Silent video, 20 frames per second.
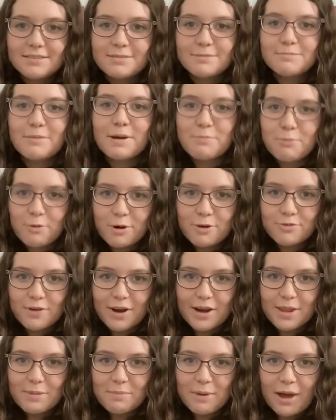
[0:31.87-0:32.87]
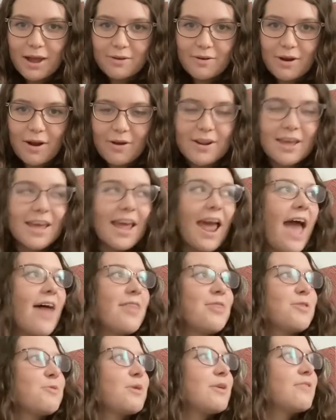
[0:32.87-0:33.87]
my boyfriend, in the background, and
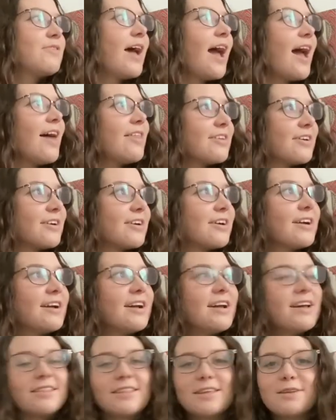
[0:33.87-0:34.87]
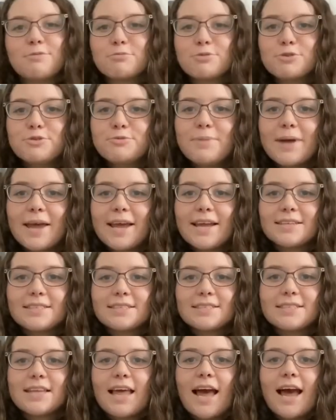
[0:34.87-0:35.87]
then we have Heather, the roommate
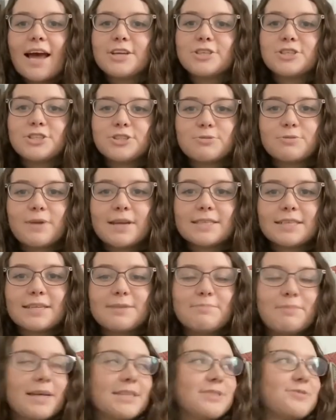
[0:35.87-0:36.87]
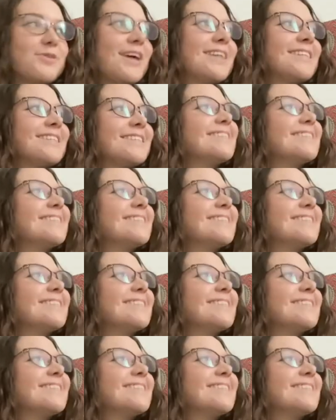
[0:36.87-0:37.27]
slash resident best friend.